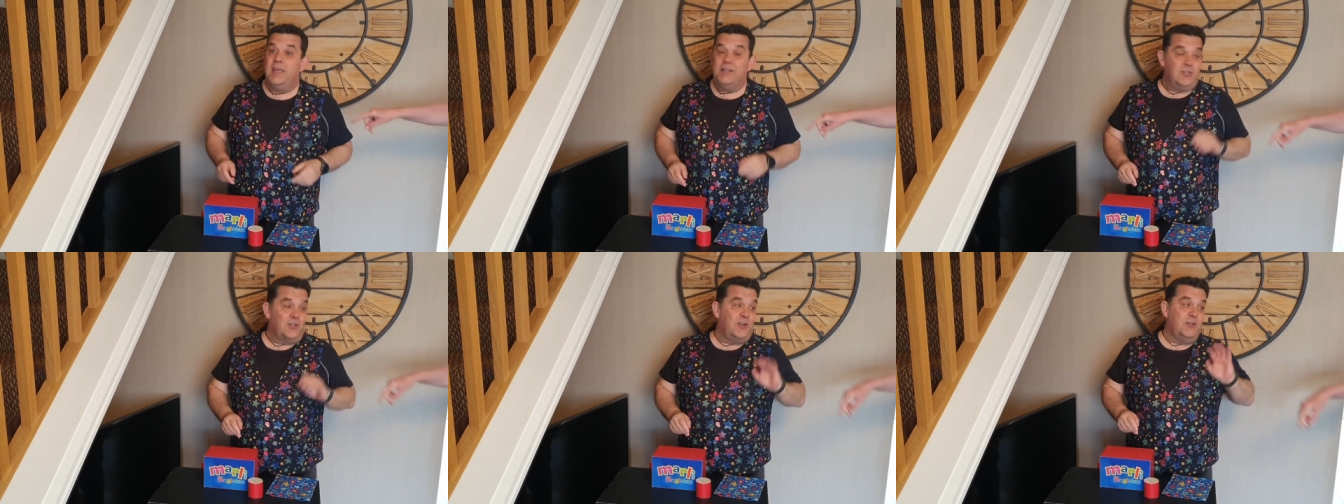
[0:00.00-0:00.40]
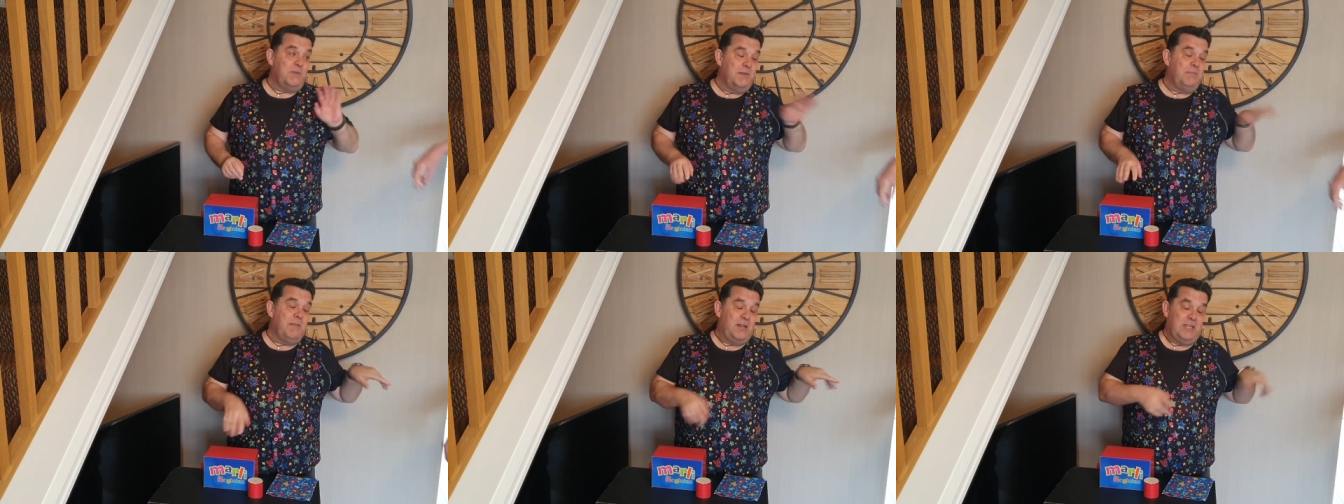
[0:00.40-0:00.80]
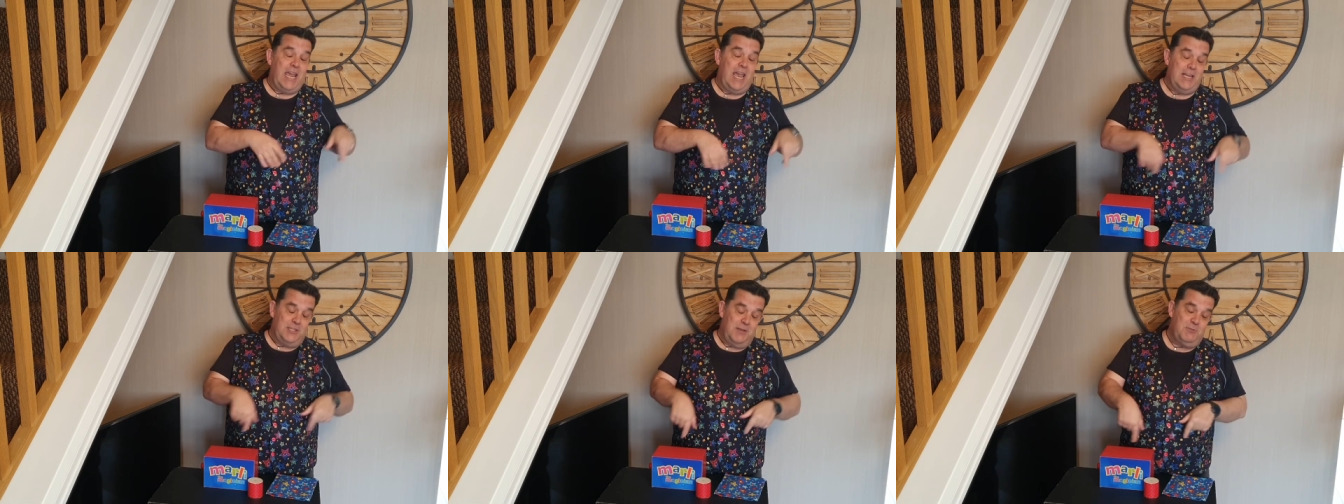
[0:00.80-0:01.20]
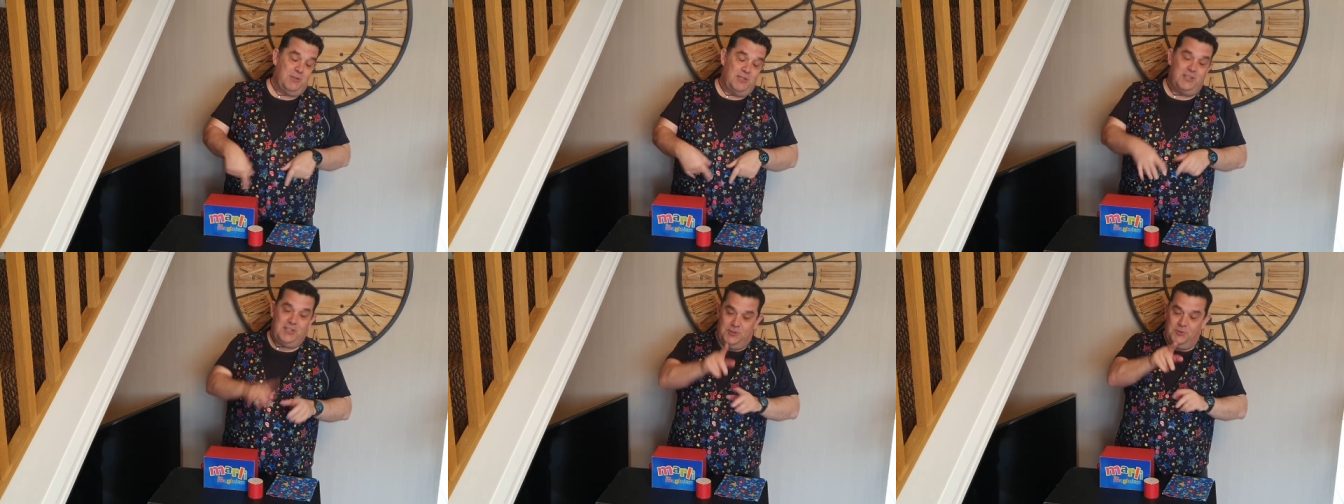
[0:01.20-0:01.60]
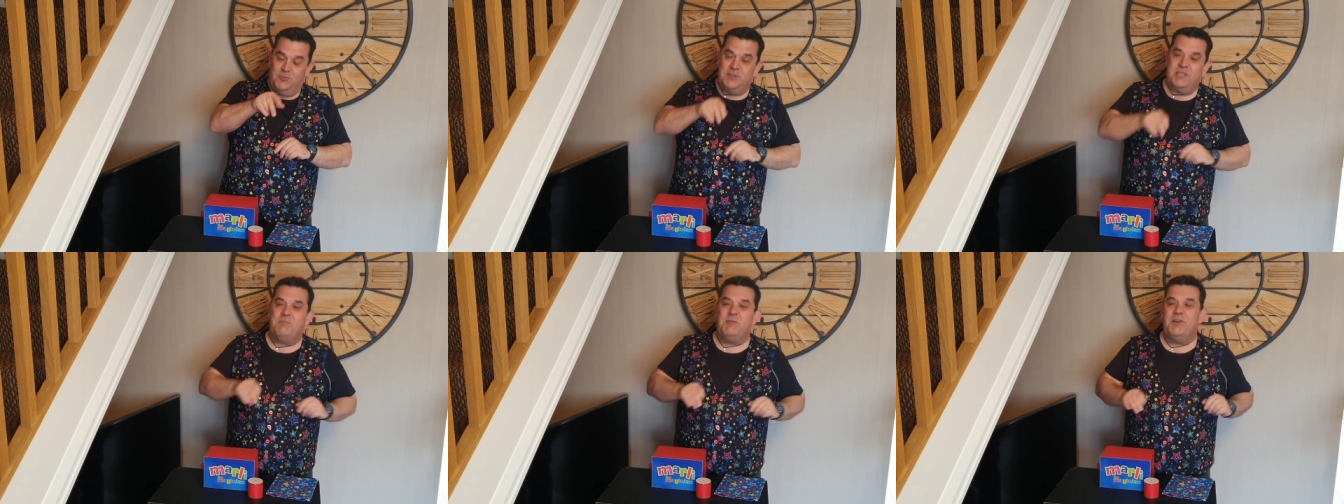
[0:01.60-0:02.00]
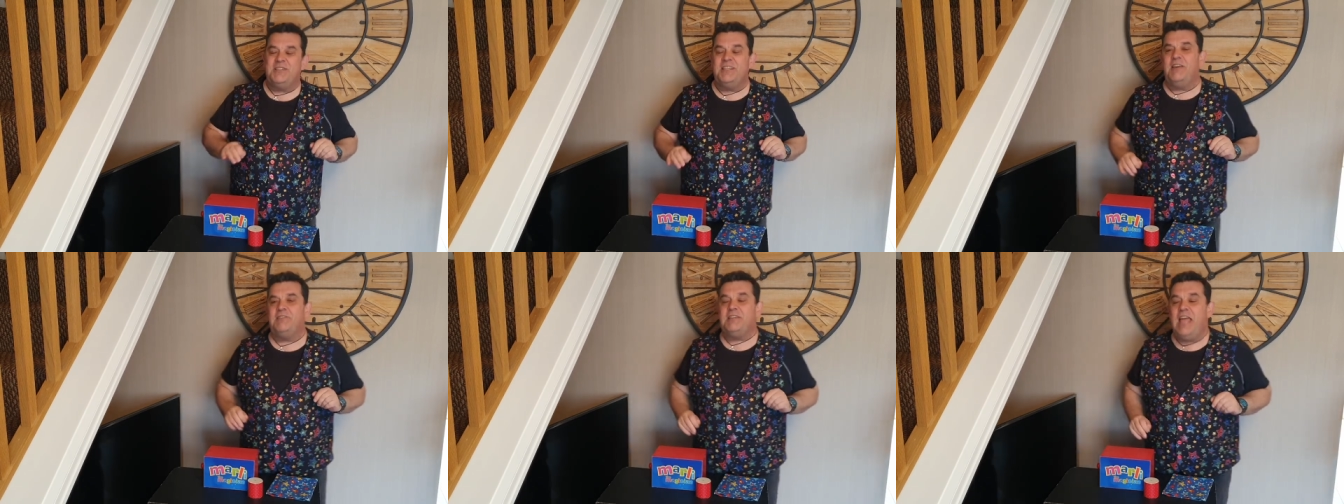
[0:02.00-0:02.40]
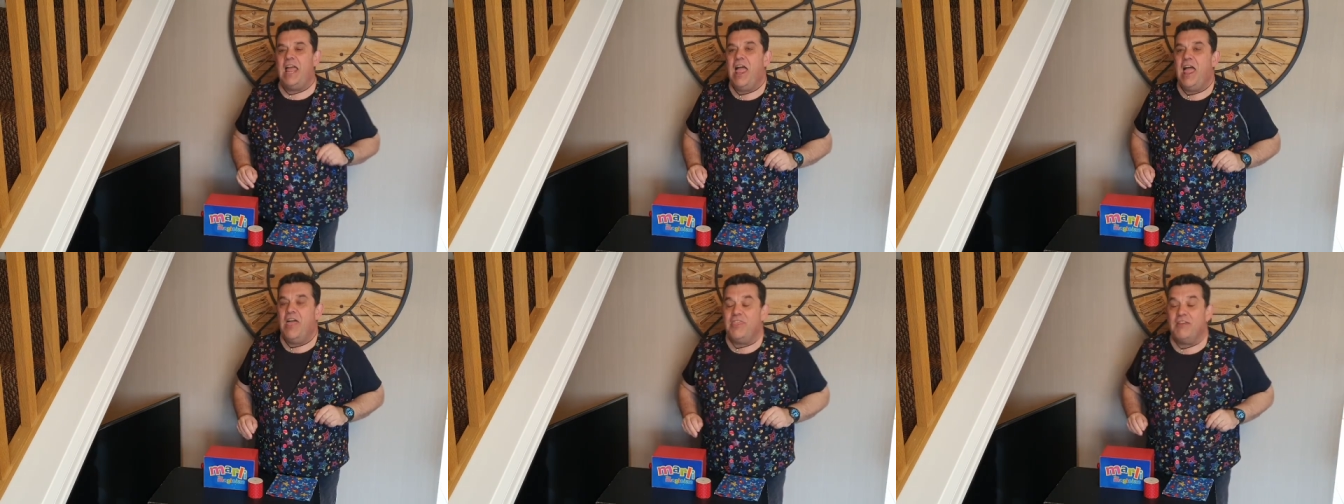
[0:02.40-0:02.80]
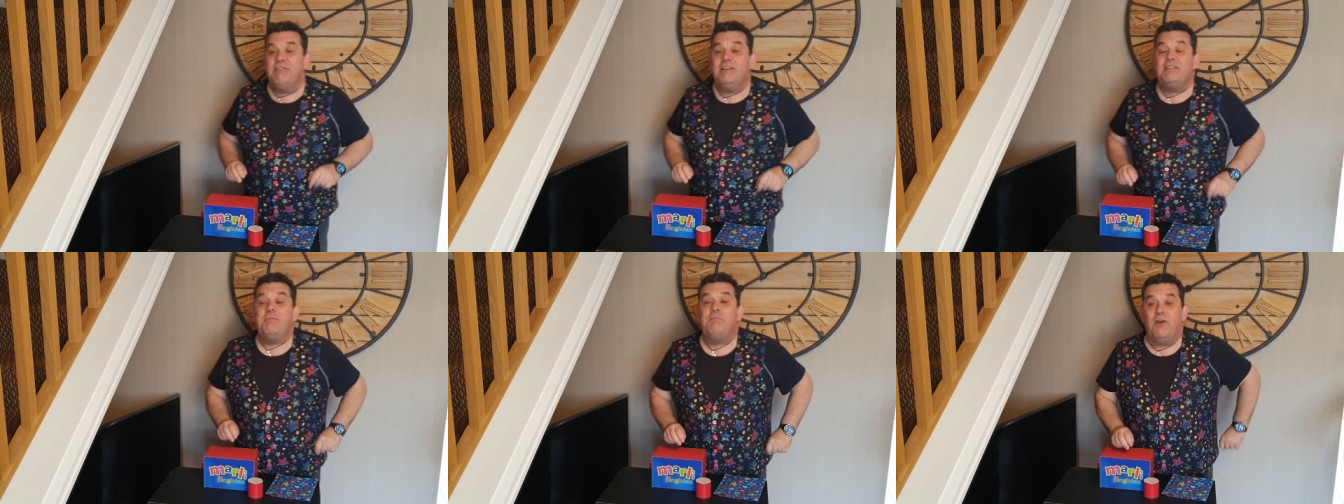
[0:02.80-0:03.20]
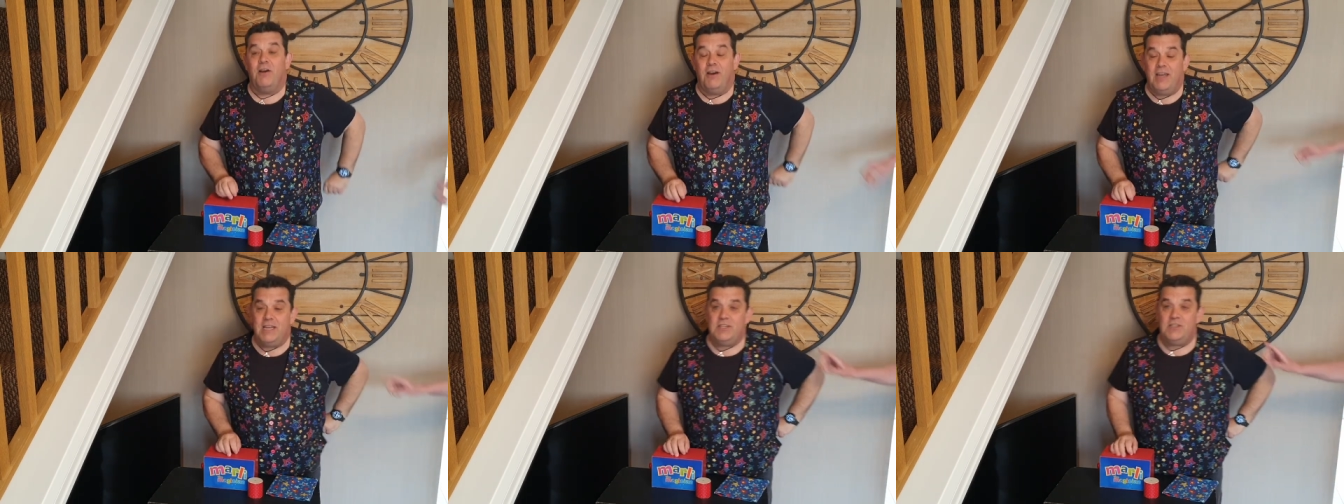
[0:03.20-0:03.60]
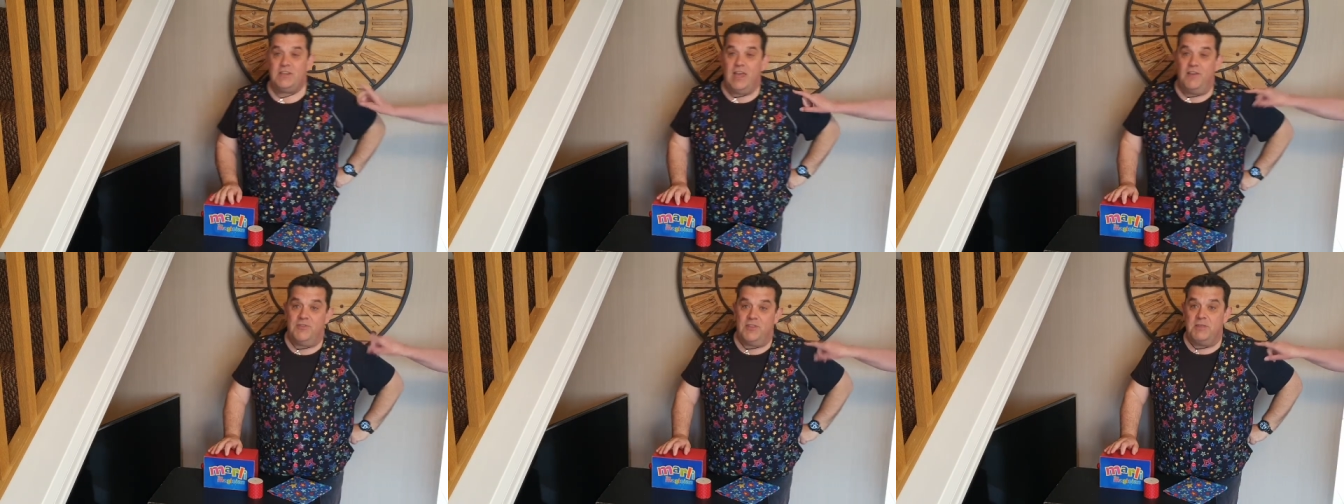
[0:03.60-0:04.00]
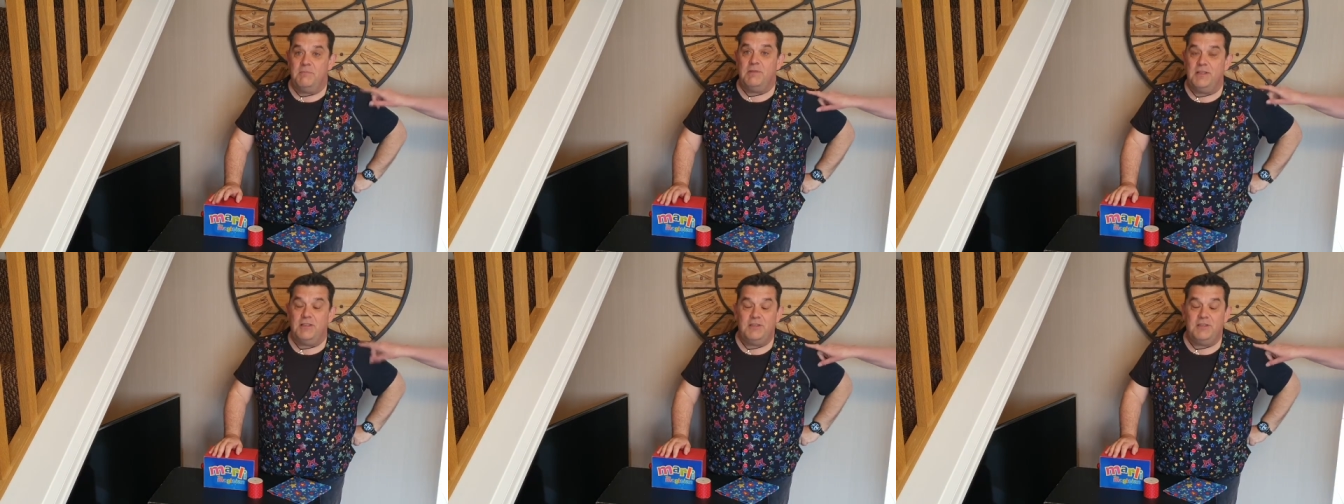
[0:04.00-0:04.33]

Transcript: Excuse me, magic hands, I'm just to talk to the boys and girls. There is a prize uh, for the,